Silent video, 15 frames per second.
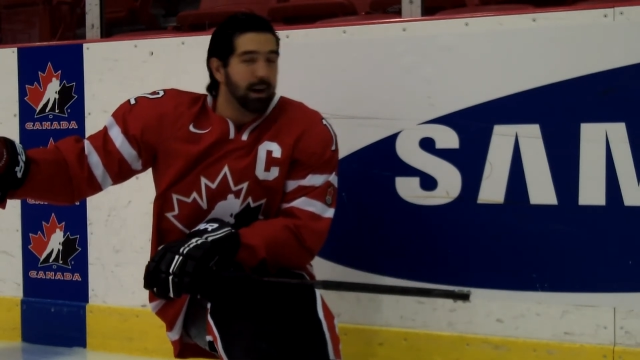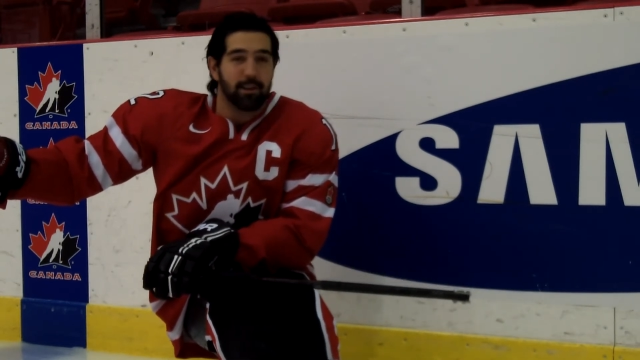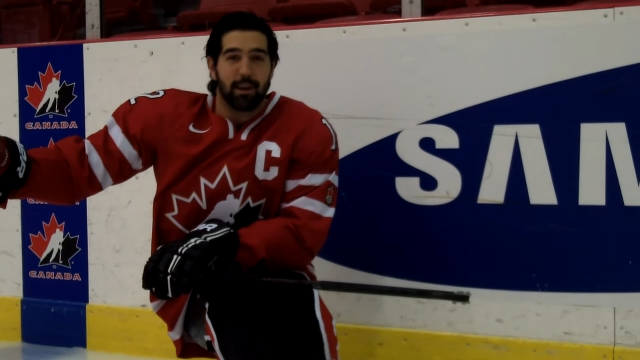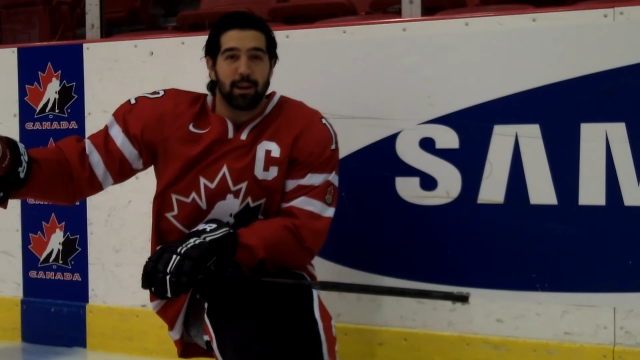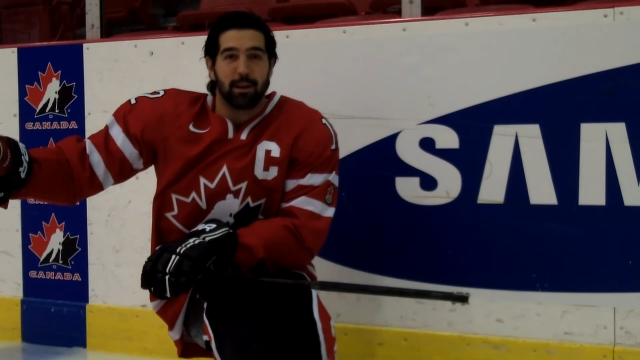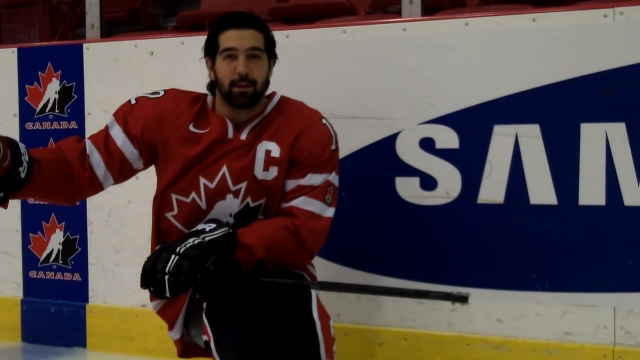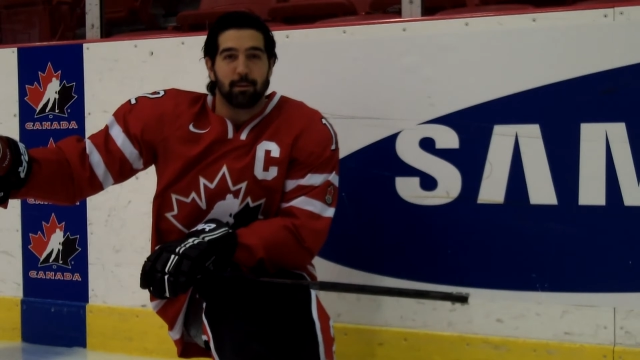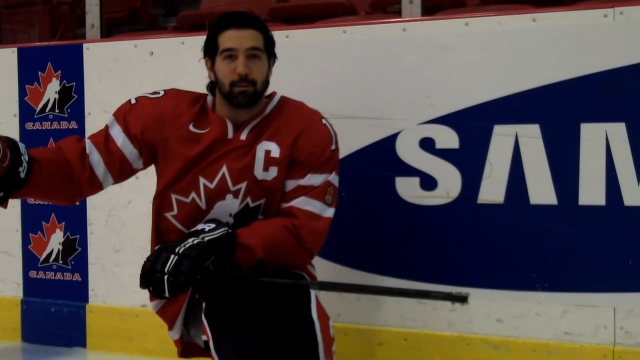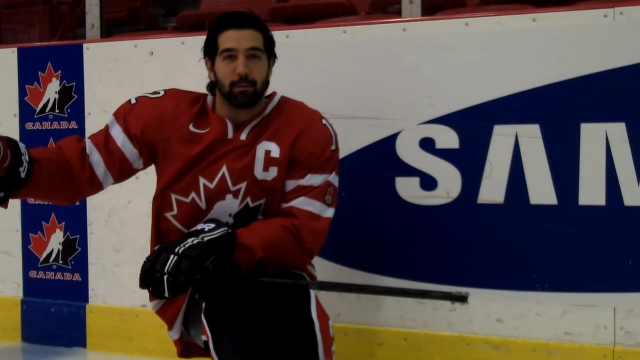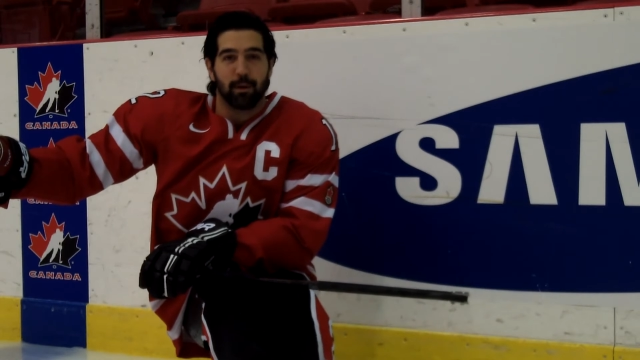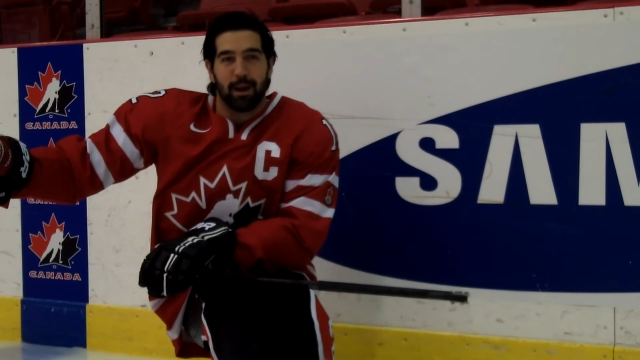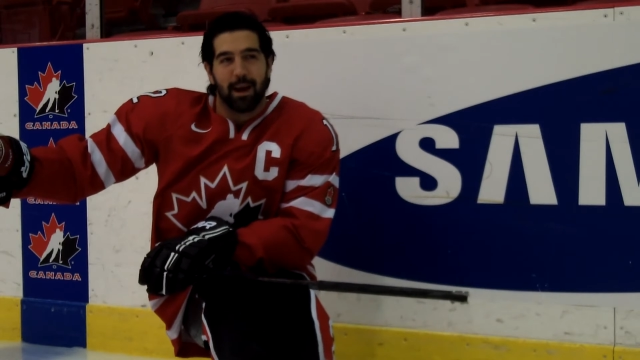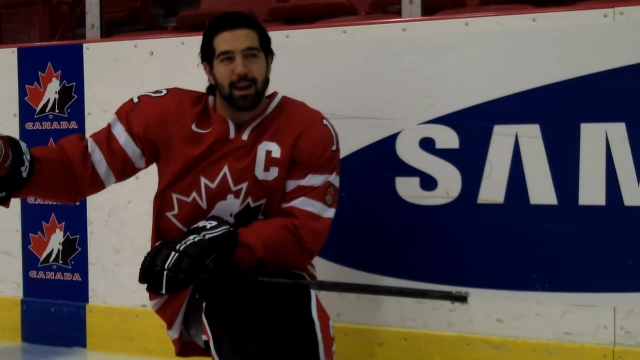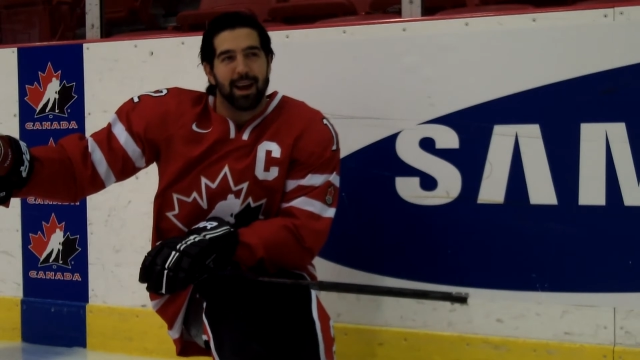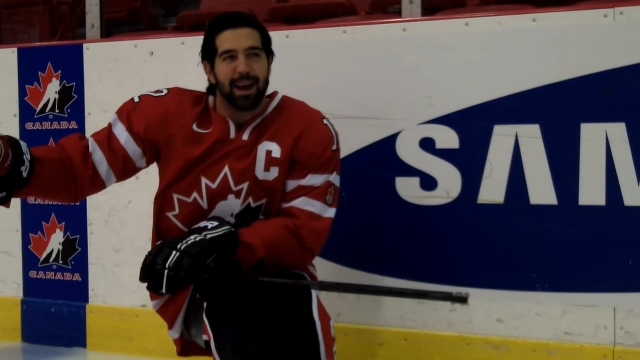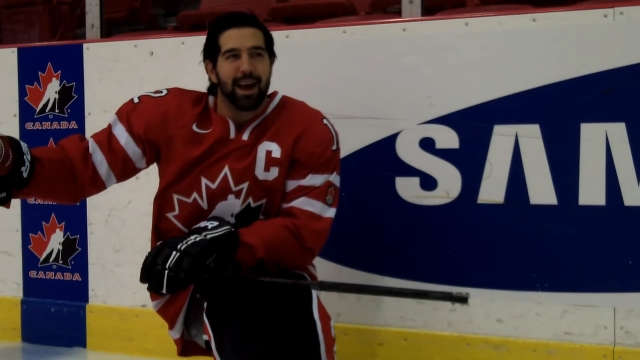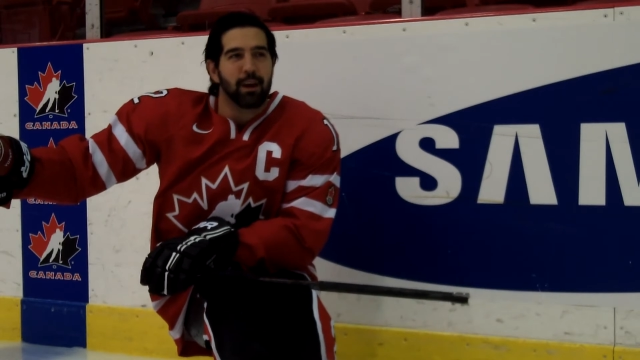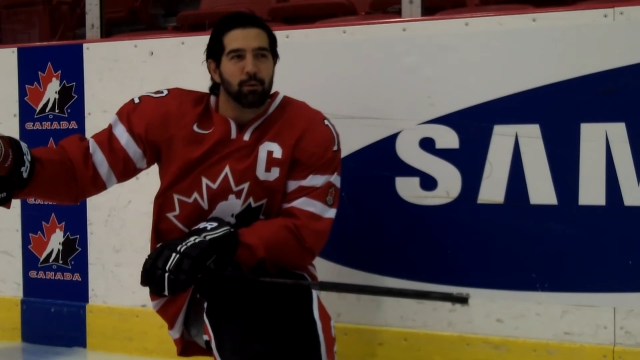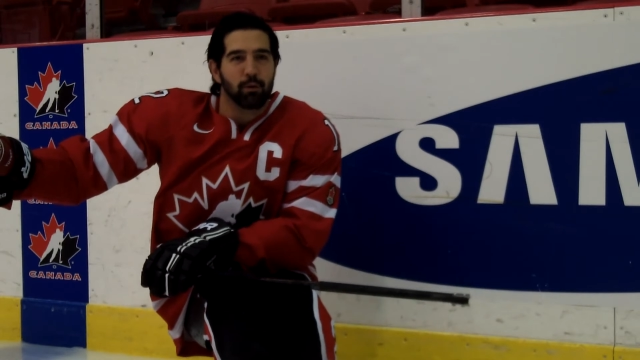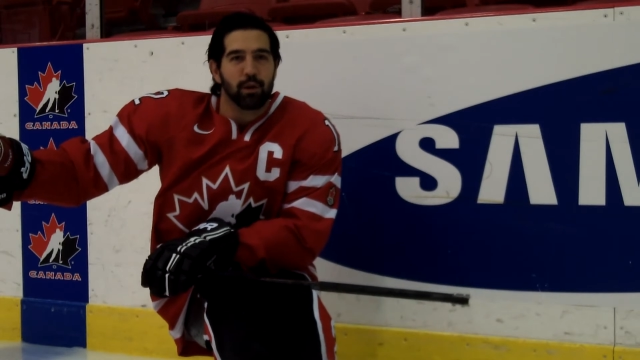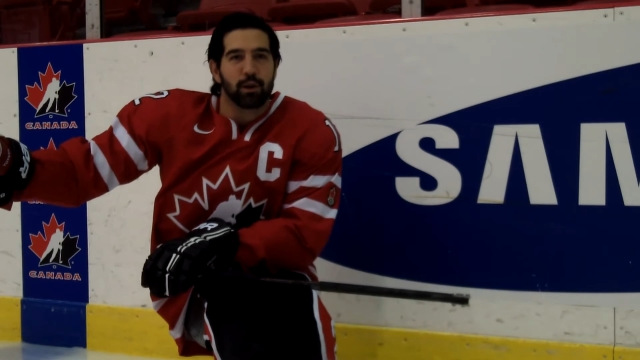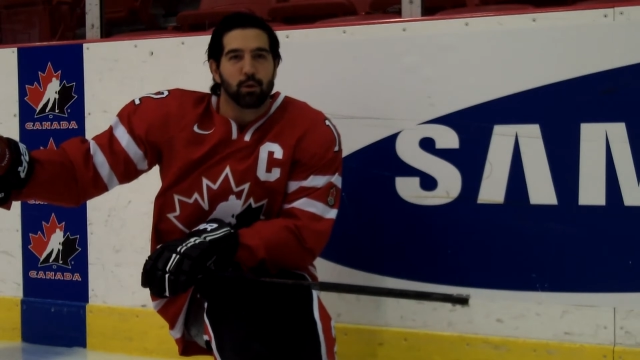they I, I, had
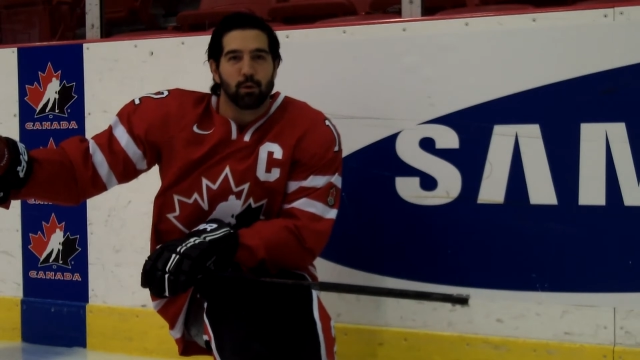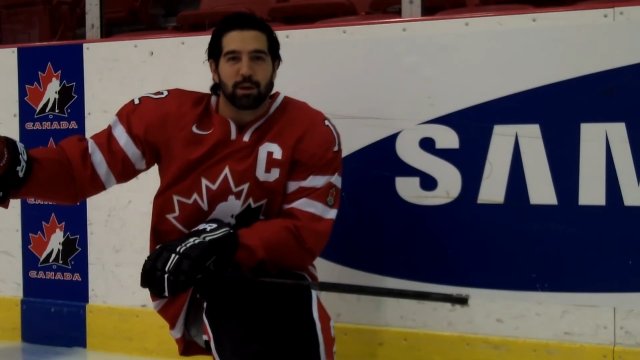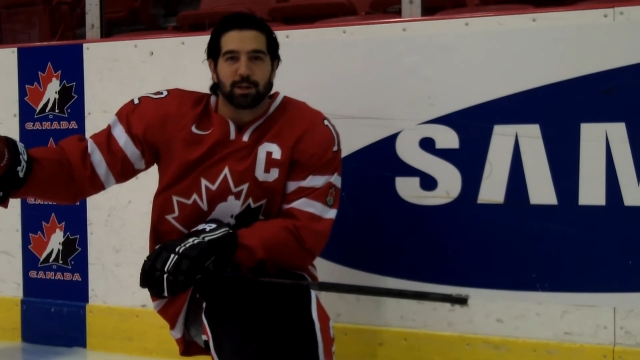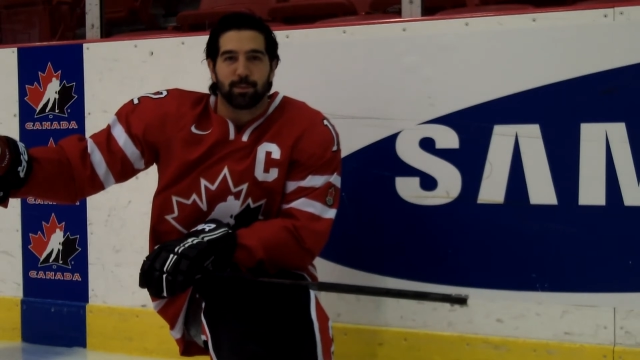a really cool